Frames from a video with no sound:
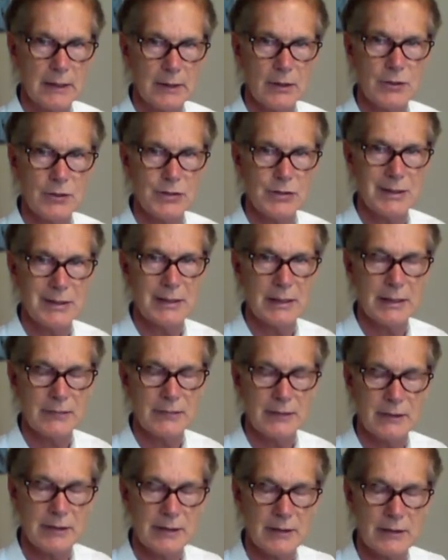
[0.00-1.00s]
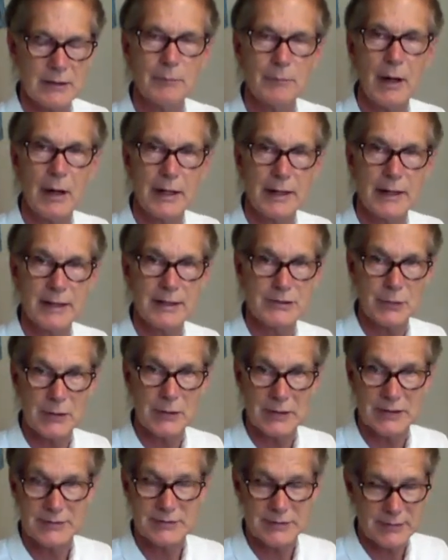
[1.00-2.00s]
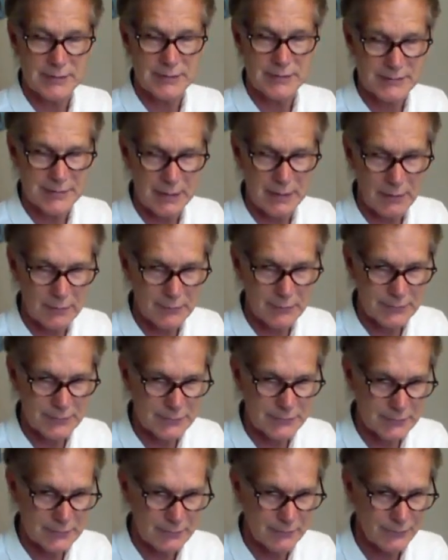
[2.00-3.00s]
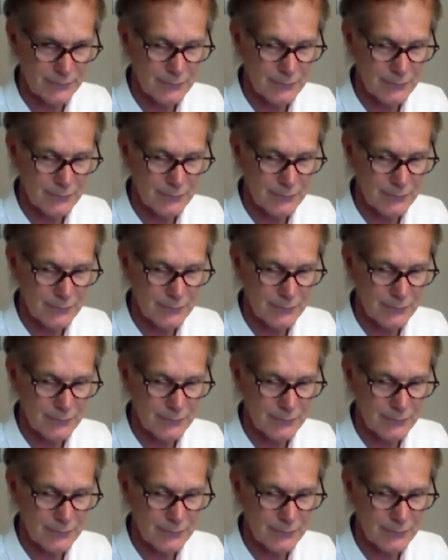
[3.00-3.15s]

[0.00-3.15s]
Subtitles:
energy in the body as well as in the cells.